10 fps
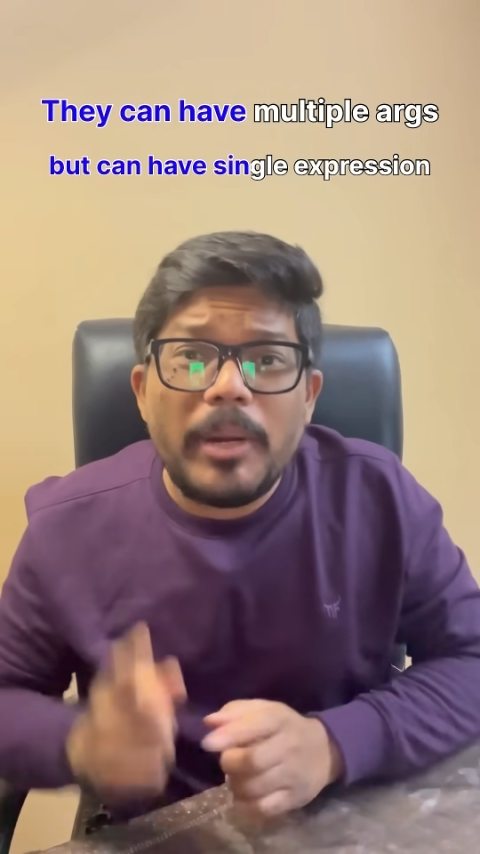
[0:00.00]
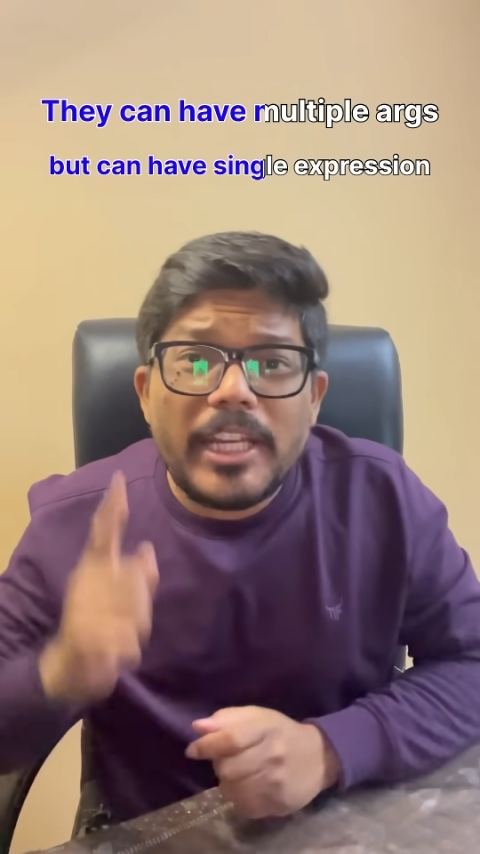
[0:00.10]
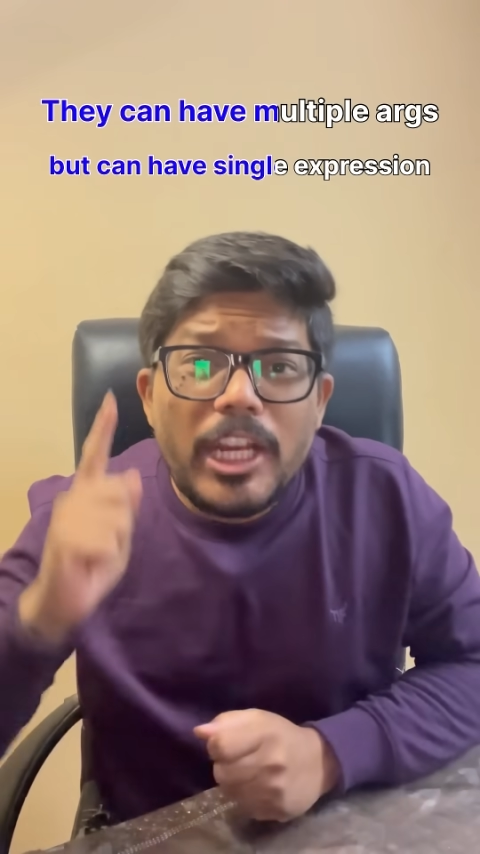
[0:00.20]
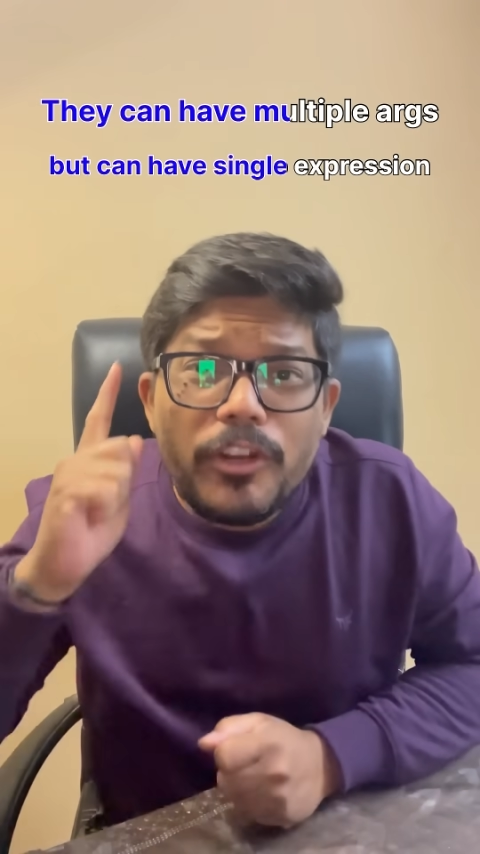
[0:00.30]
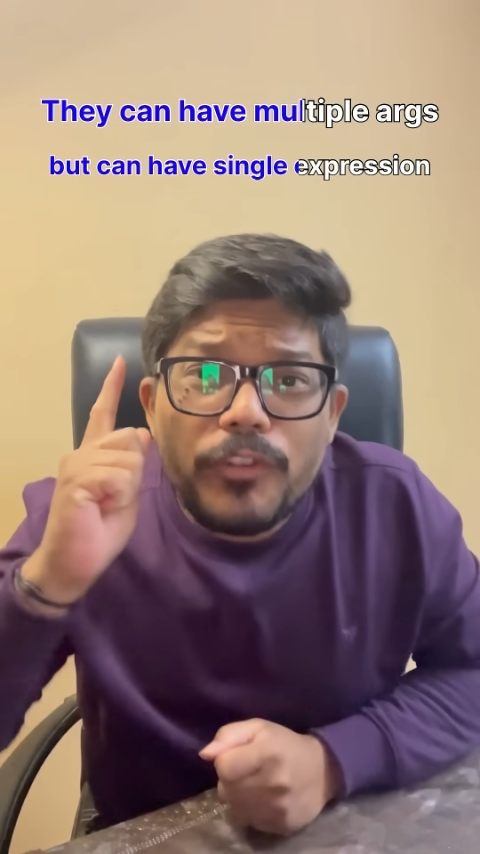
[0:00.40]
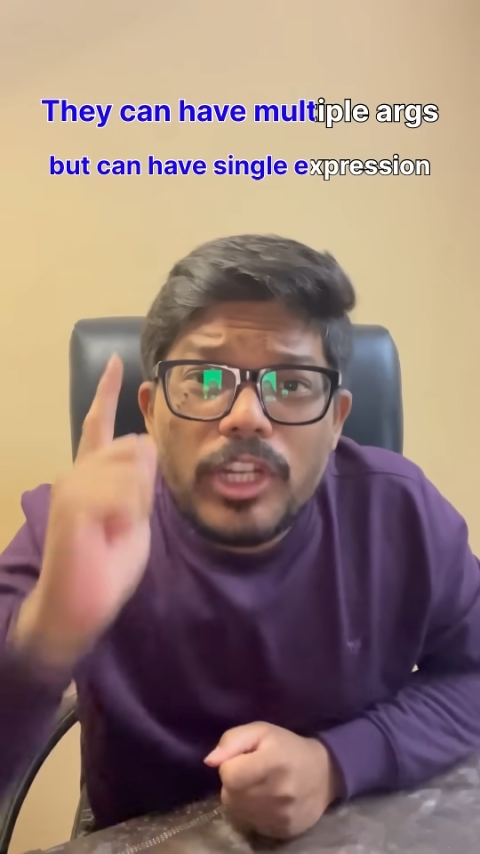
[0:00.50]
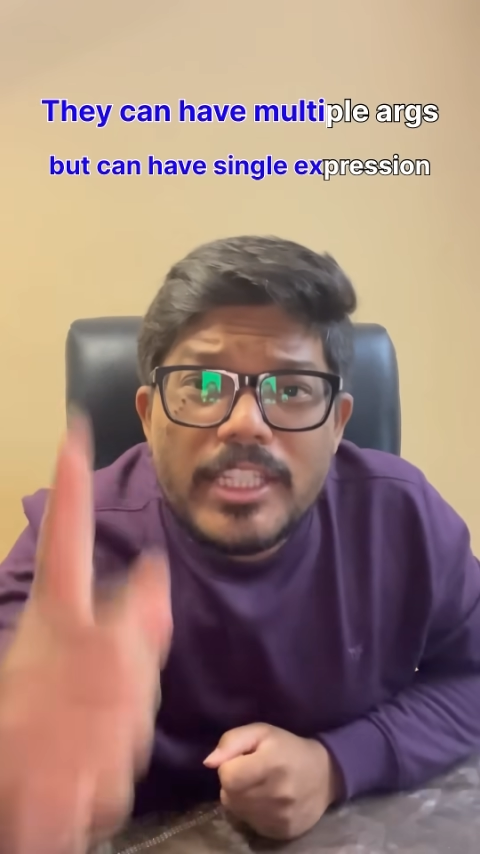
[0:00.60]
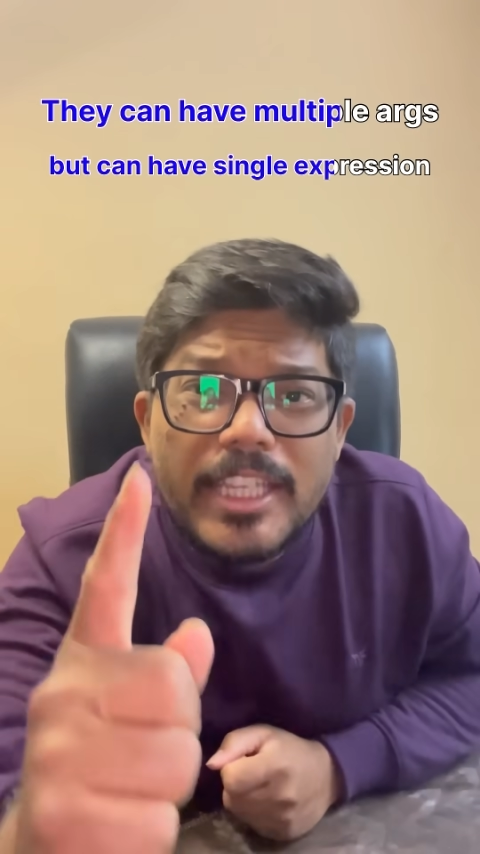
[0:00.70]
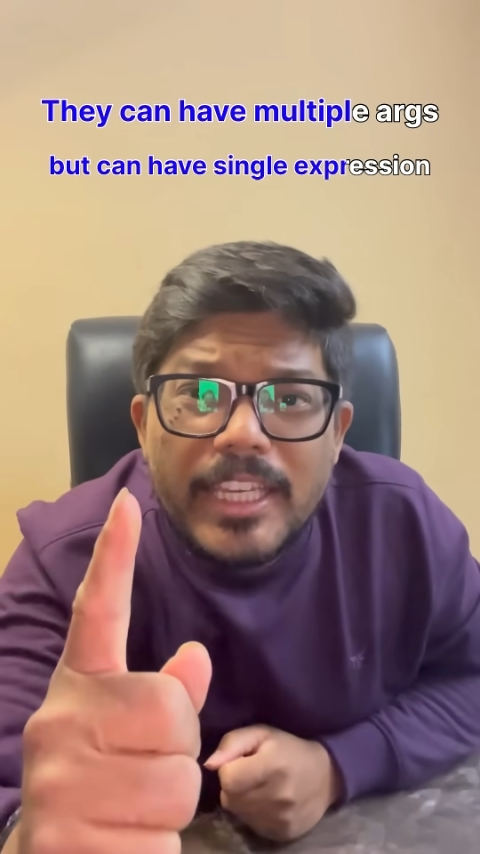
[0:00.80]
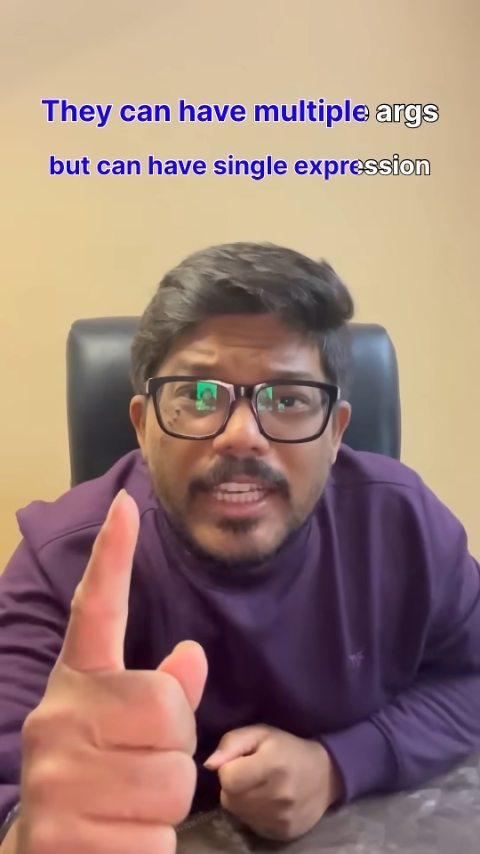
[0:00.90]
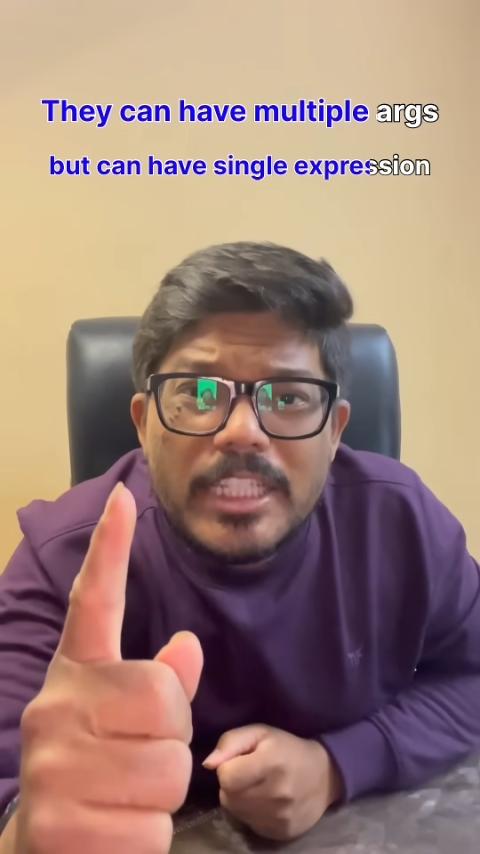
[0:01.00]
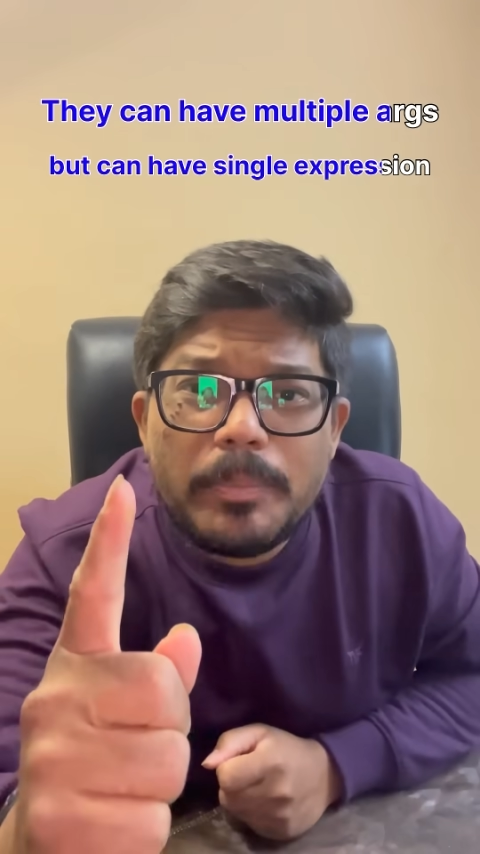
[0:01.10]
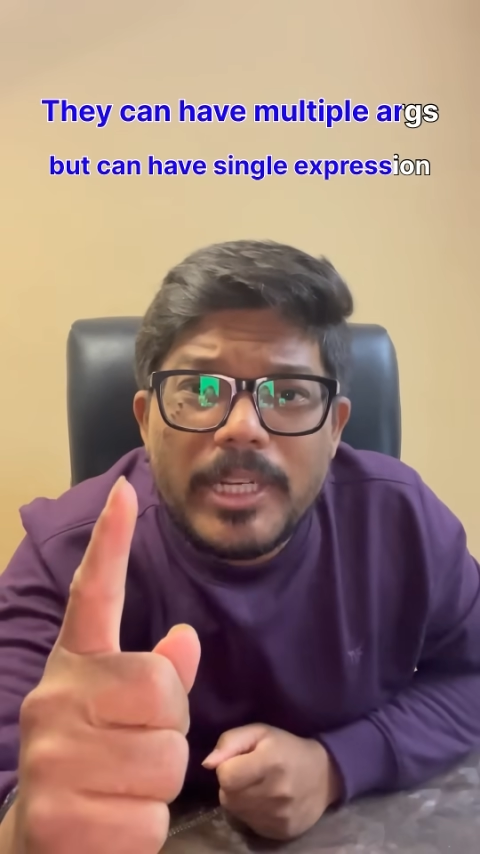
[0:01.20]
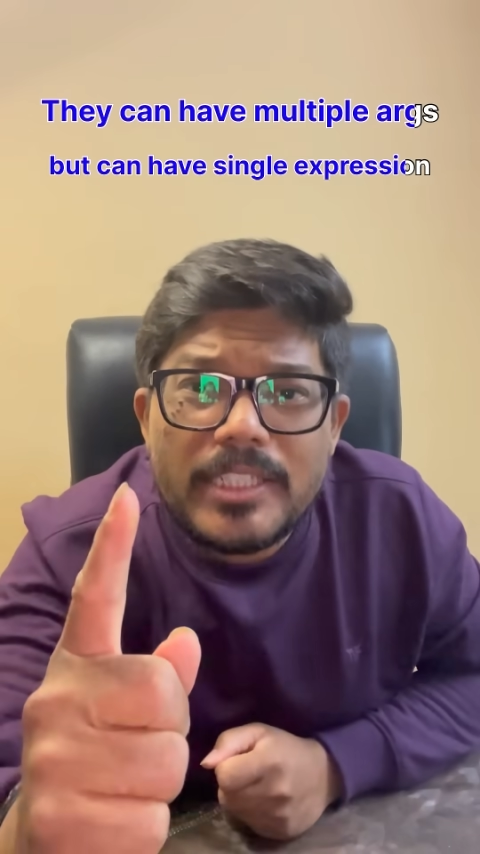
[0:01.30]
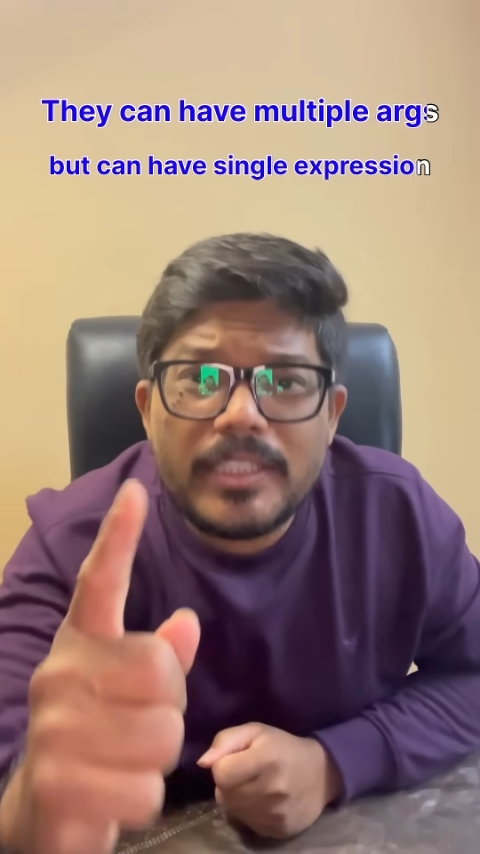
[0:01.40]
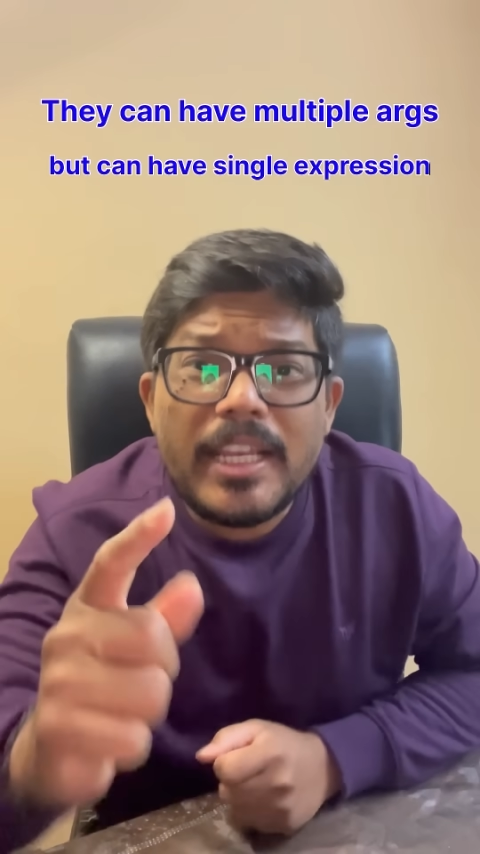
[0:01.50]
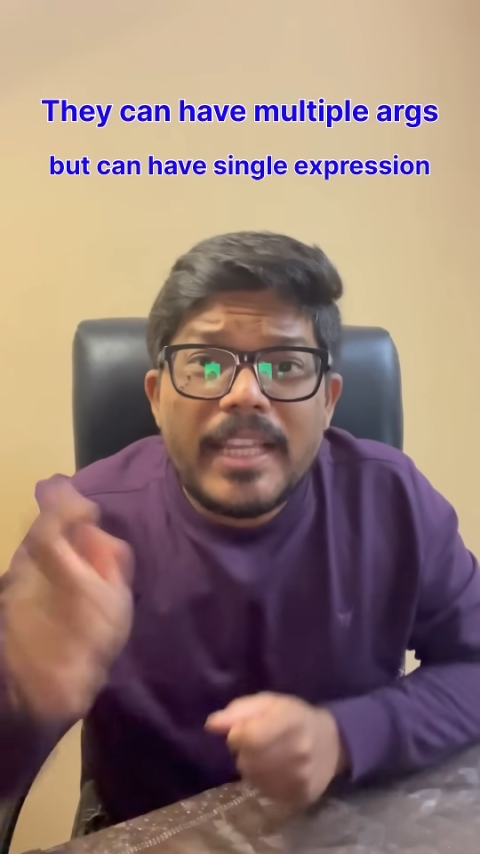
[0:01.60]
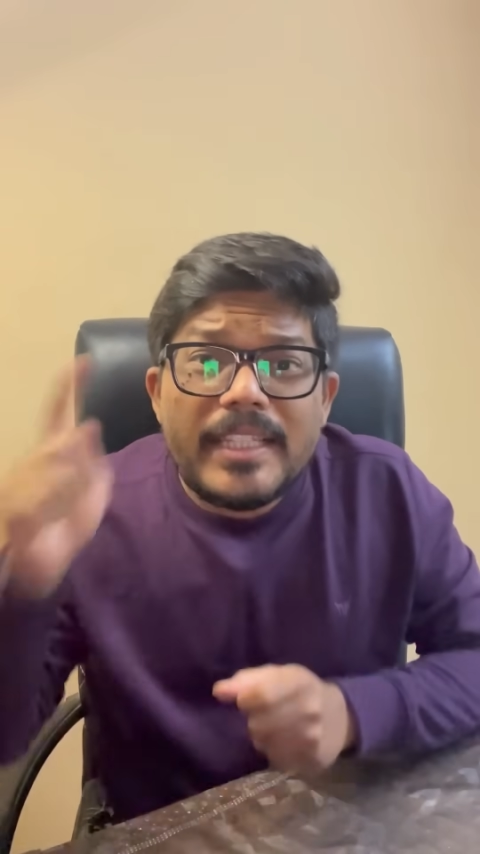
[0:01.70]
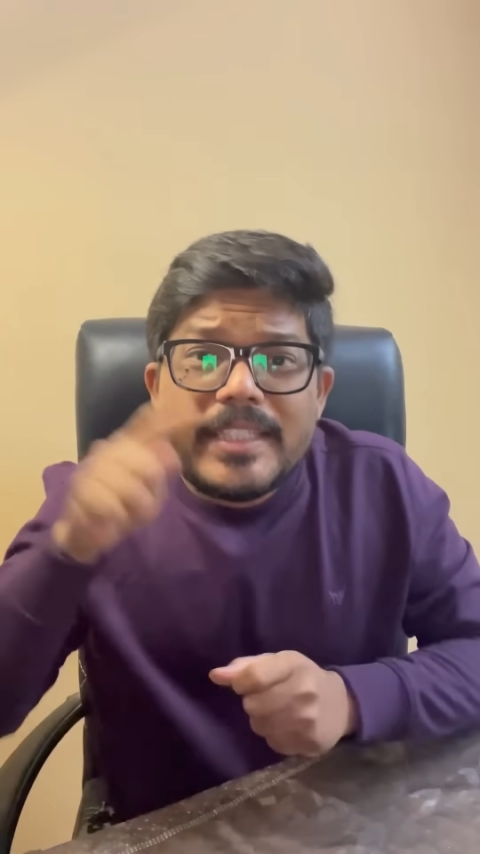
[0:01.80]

but can have only single expression.